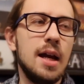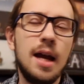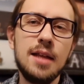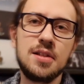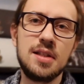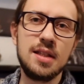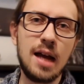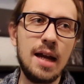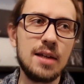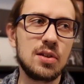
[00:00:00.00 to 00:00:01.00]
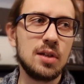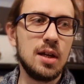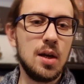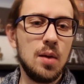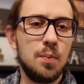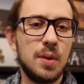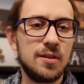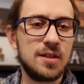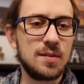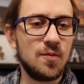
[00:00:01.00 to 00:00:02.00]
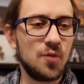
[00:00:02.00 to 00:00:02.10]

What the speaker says: It's nice, but for